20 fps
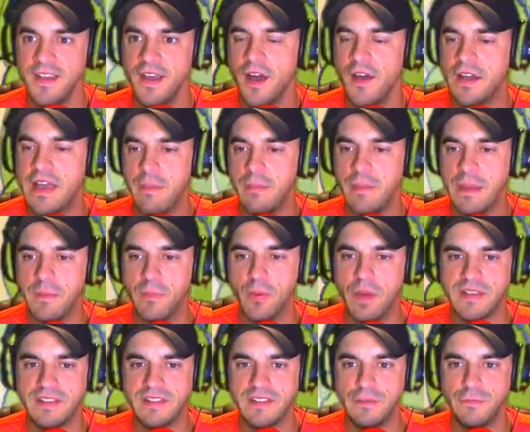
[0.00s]
okay, big boy,
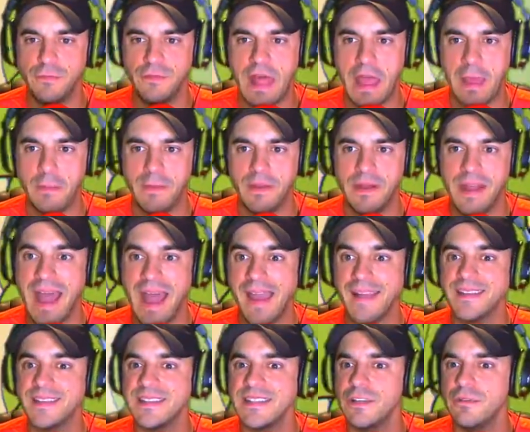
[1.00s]
I see you flapping. I
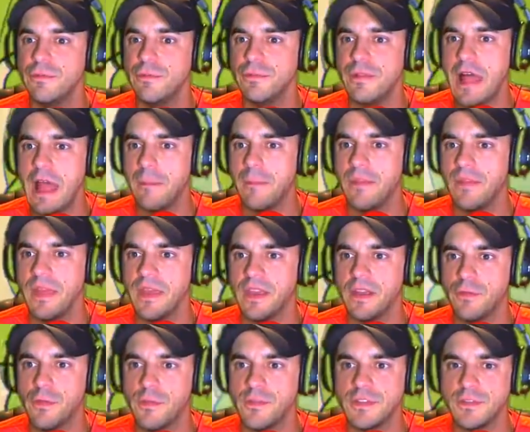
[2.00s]
see you flapping like
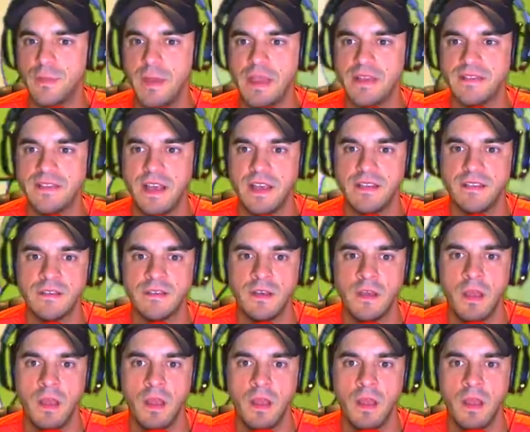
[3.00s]
you're from Space Ace.